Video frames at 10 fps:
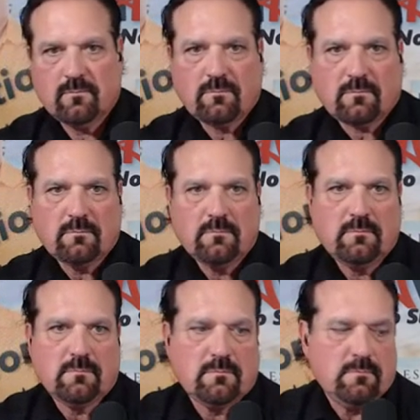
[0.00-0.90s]

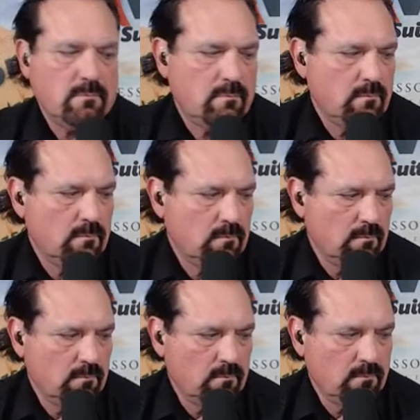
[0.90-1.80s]

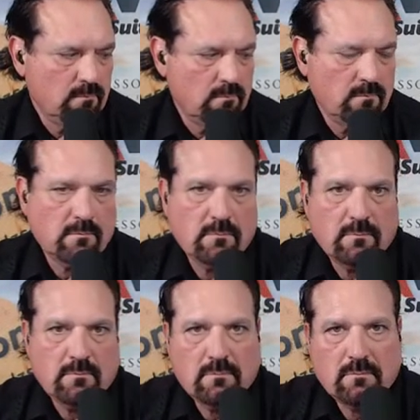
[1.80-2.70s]

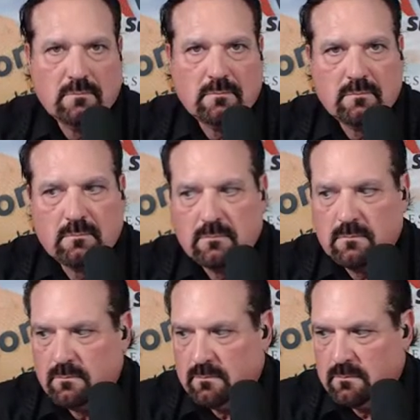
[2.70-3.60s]

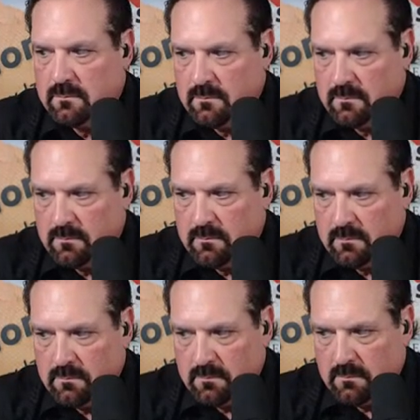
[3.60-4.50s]

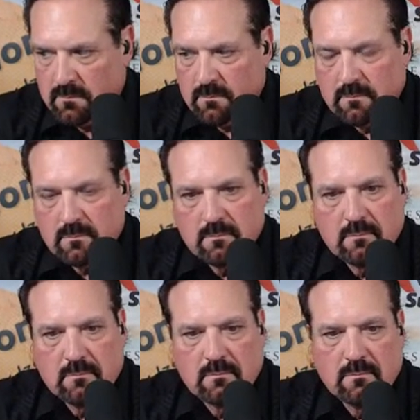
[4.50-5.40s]

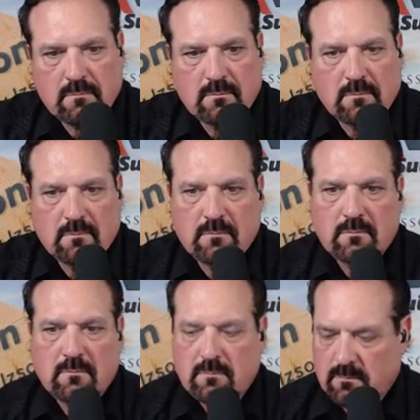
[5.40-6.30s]

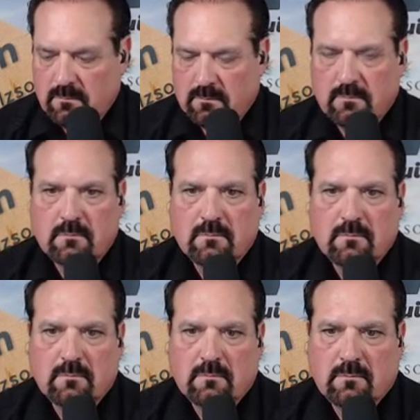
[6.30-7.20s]

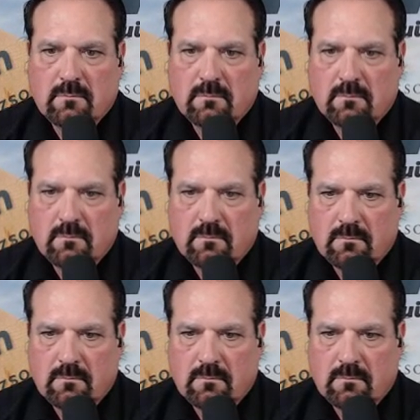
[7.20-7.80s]
No words are spoken by the person on screen.